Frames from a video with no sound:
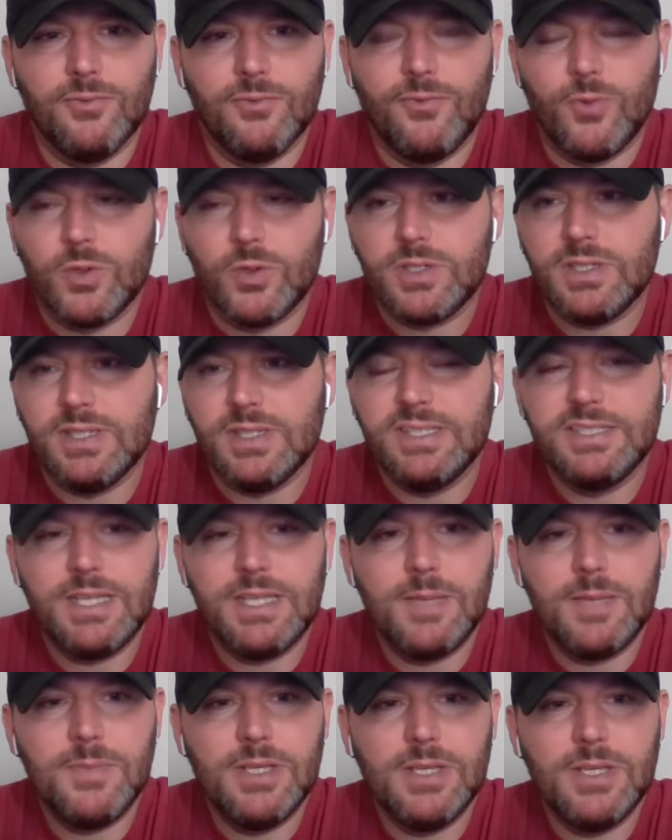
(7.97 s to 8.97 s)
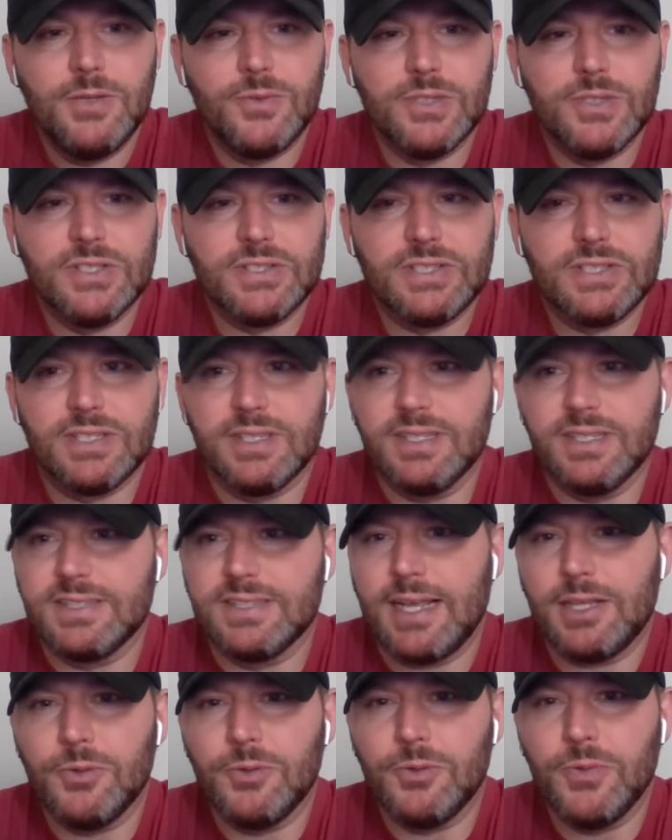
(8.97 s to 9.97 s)
Unfortunately, Jamie, it was
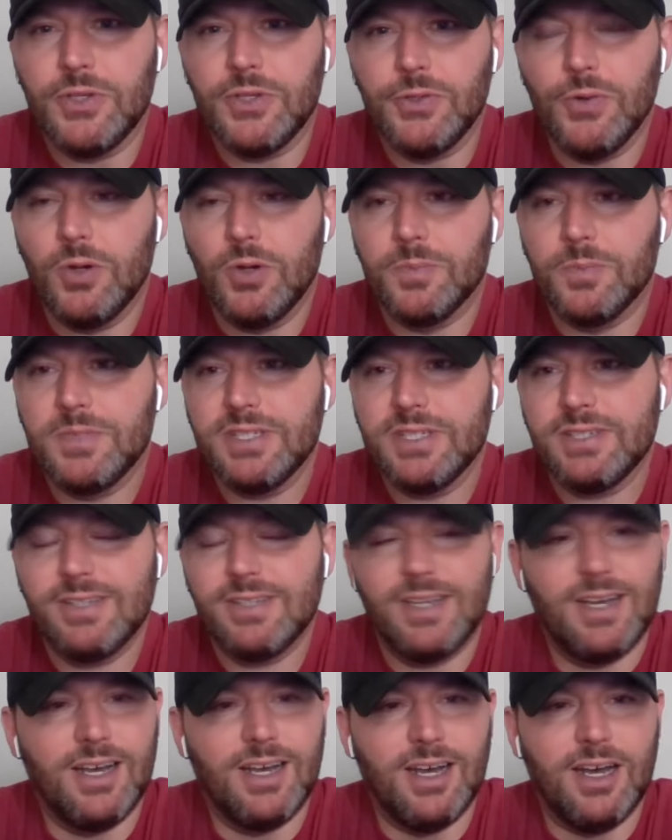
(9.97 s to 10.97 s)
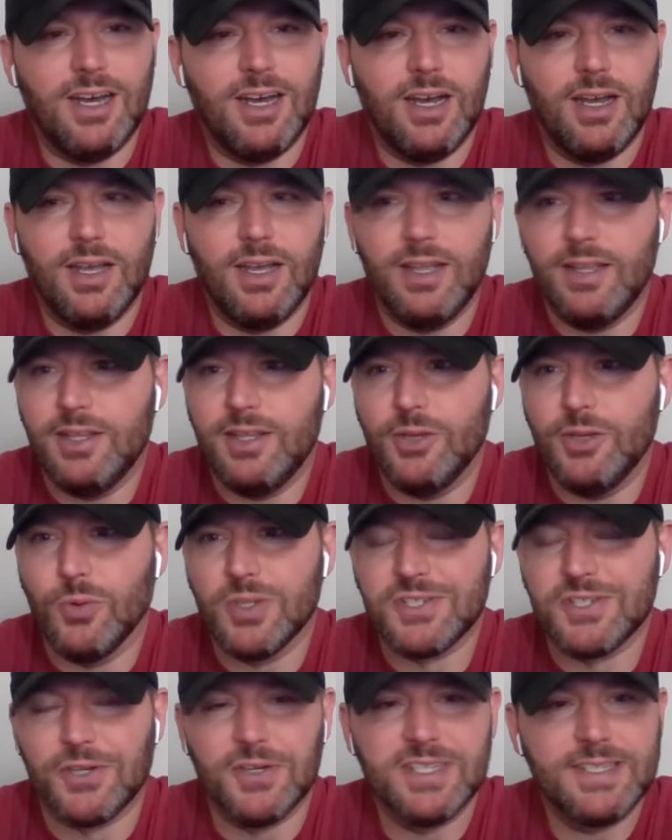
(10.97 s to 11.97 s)
exactly what you hoped uh, he
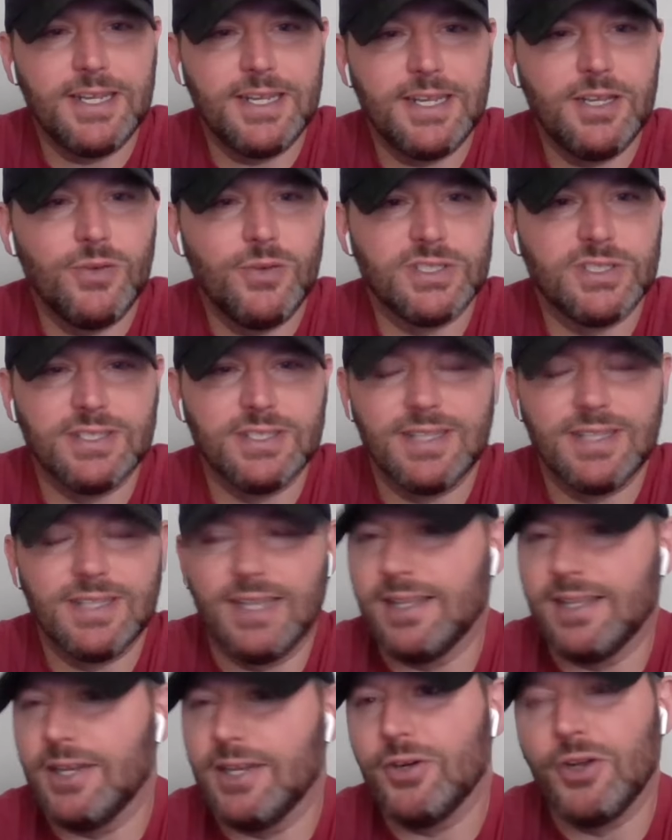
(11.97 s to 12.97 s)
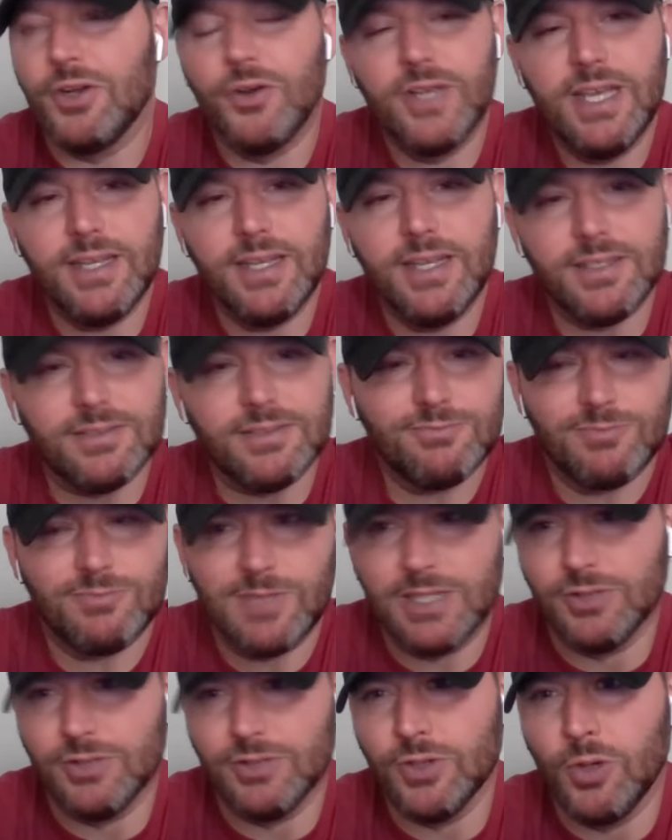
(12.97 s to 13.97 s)
wasn't going to say, which is that they don't know yet,
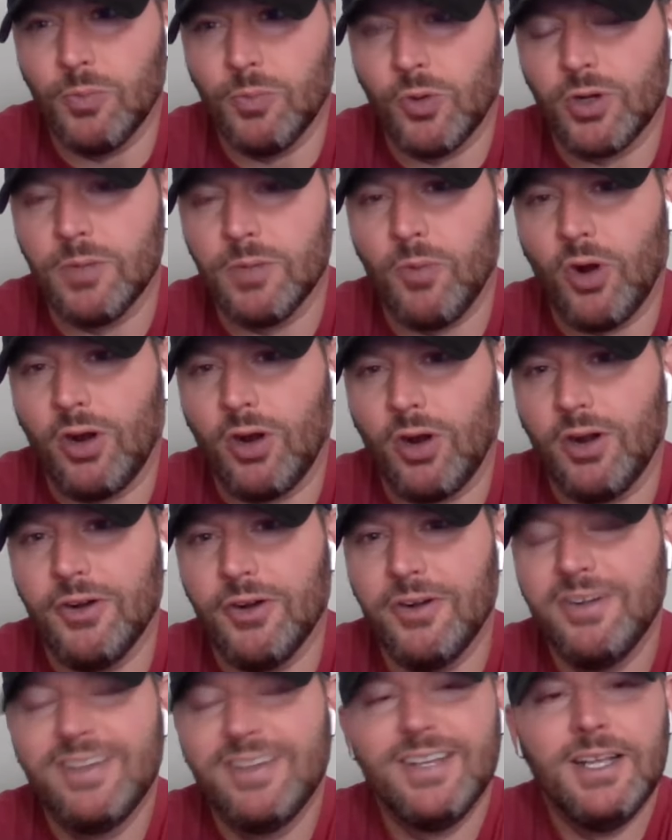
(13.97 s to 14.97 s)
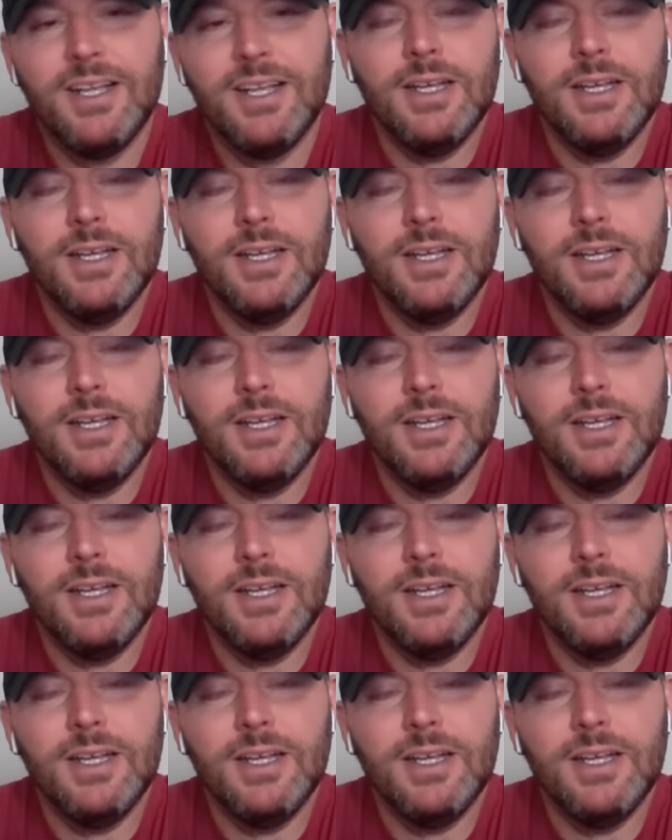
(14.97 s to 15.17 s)
that they'll know more tomorrow.